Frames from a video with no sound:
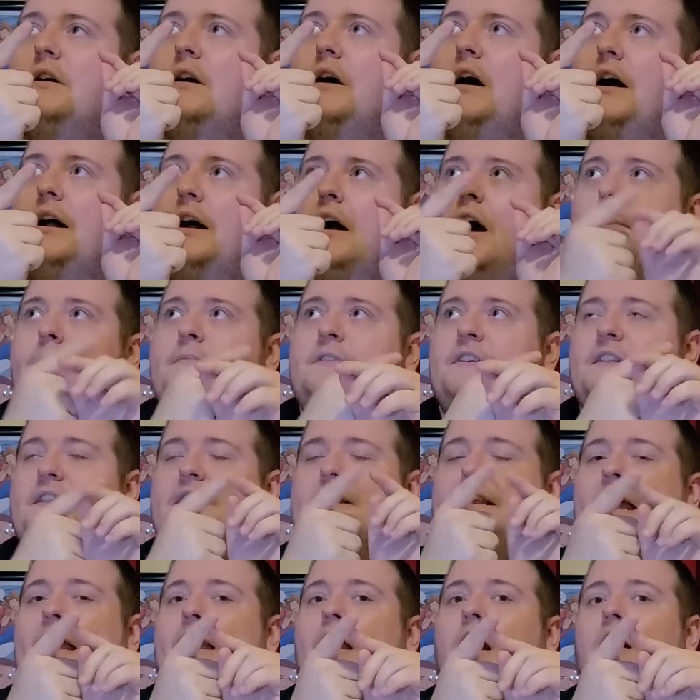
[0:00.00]
uh, up to
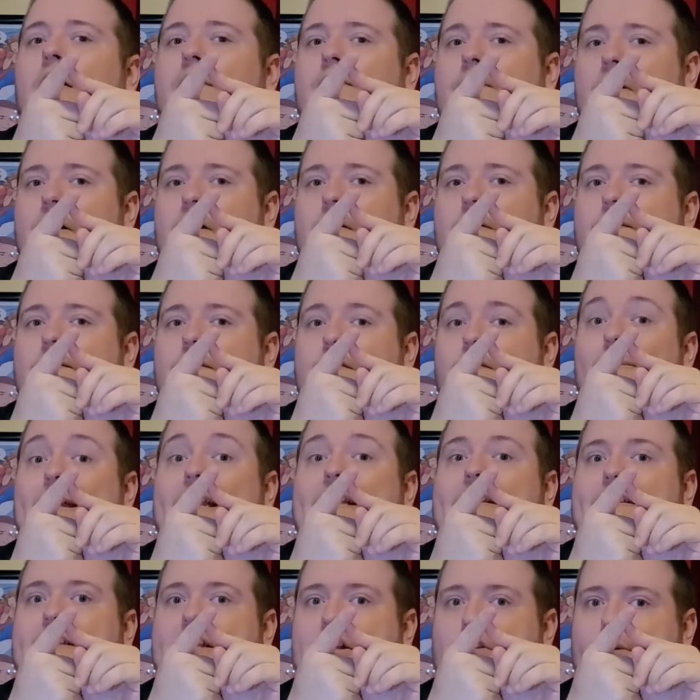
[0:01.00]
the day of, of from
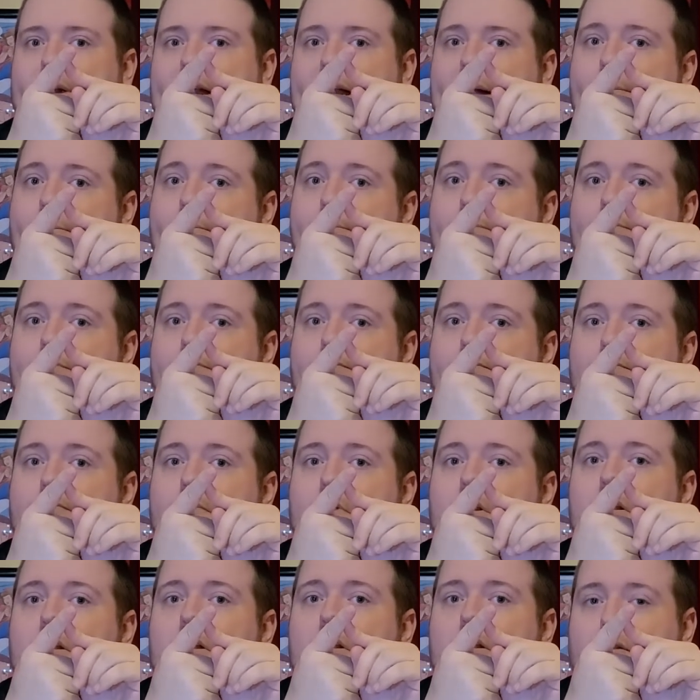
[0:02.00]
Instagram
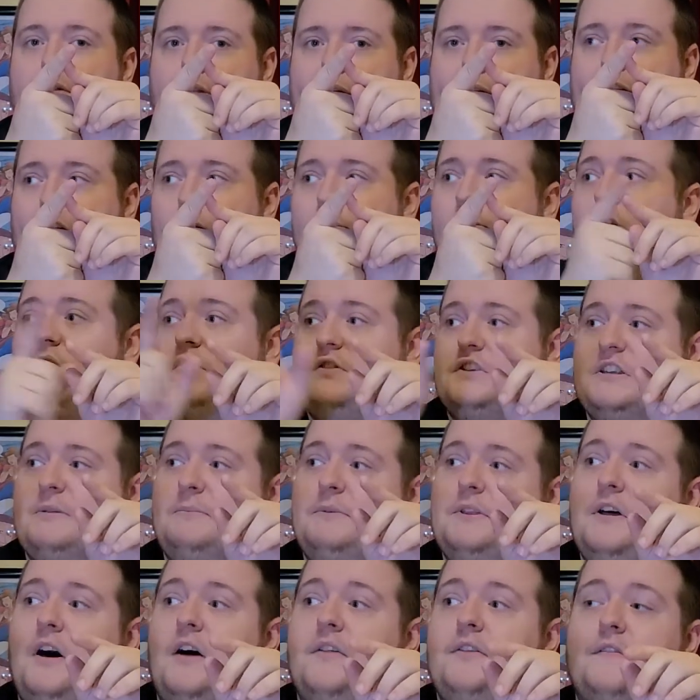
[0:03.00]
that I'll post
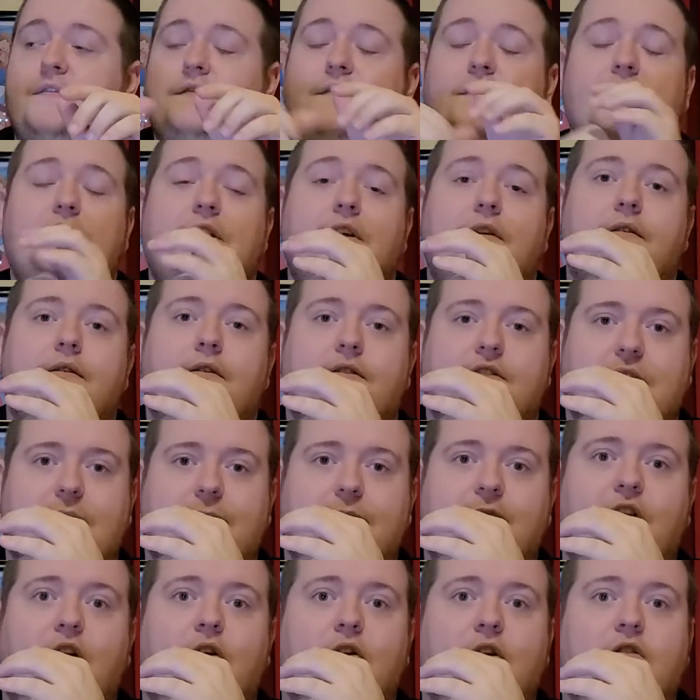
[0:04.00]
some of the other fit,
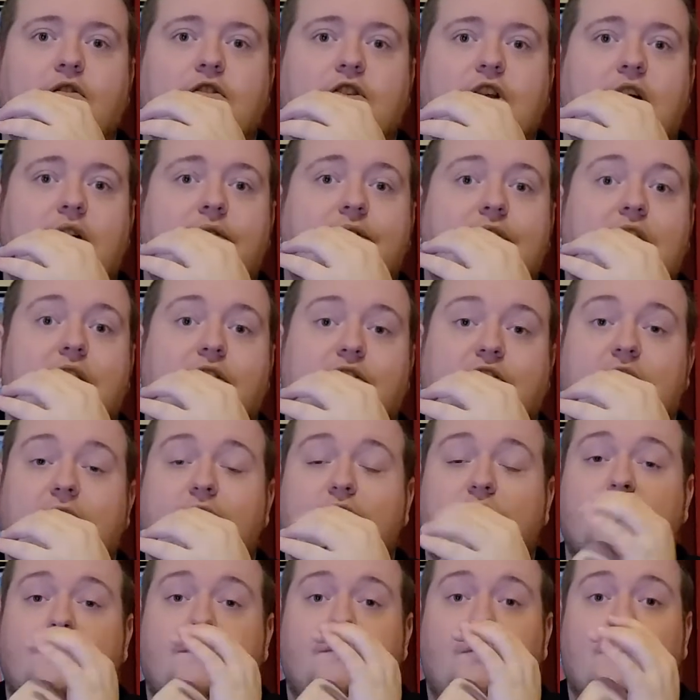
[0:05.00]
some photos of the other
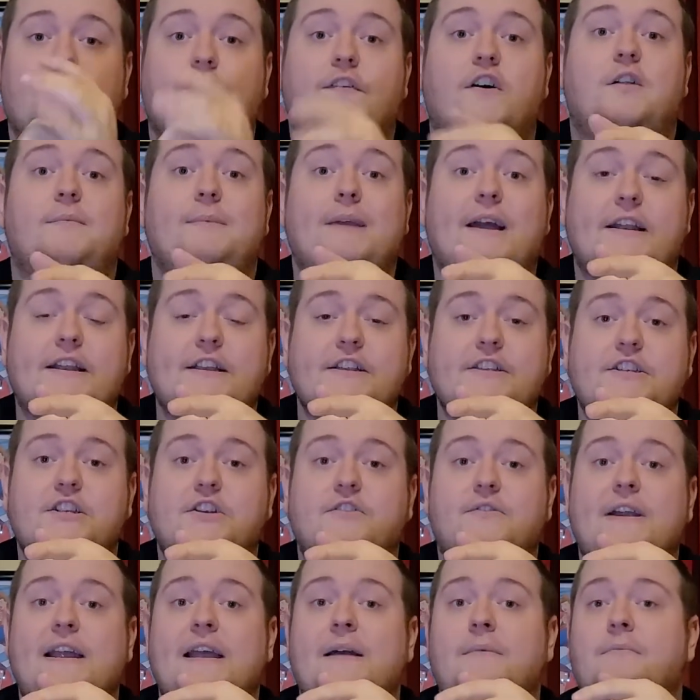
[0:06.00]
stuff. So if you want to follow me on
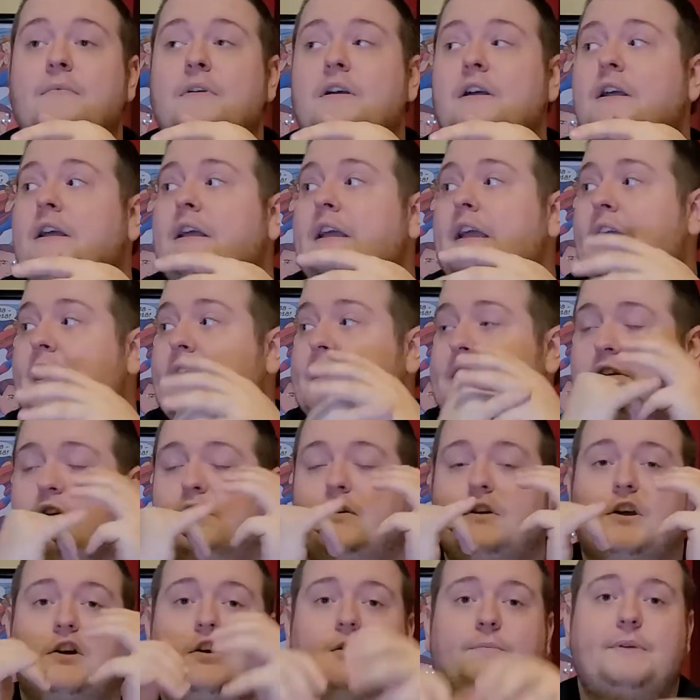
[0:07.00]
Instagram, it's
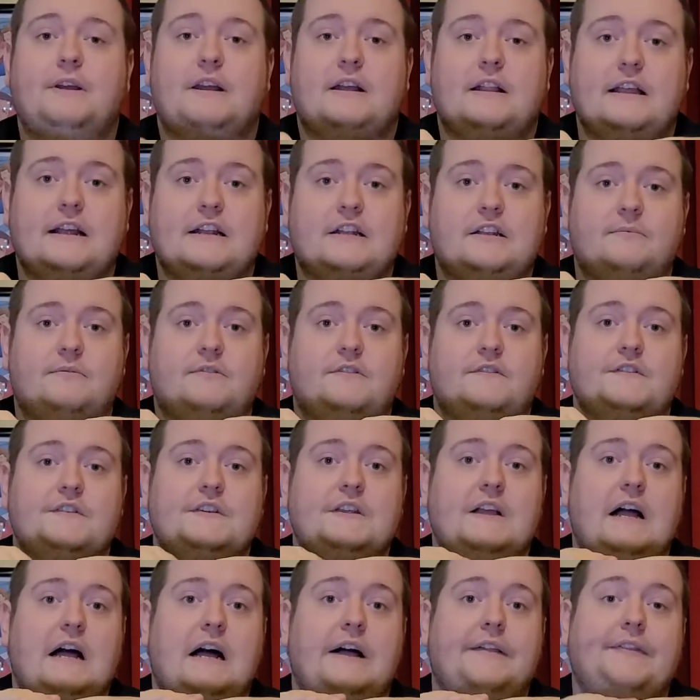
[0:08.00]
Cornucopia Collectibles
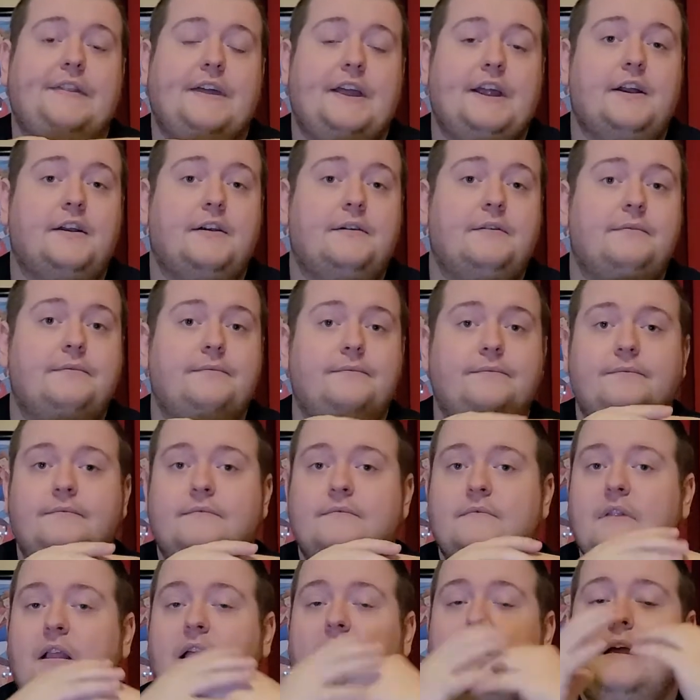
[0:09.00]
on there.
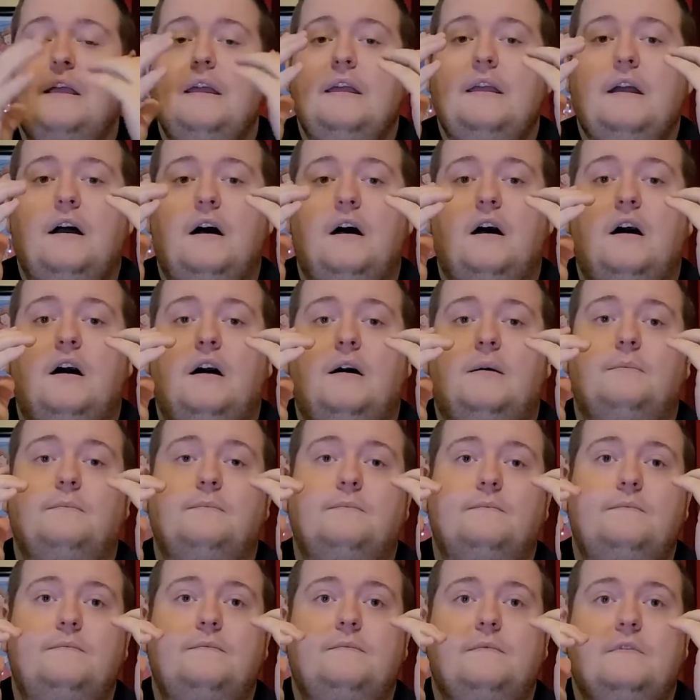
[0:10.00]
Um,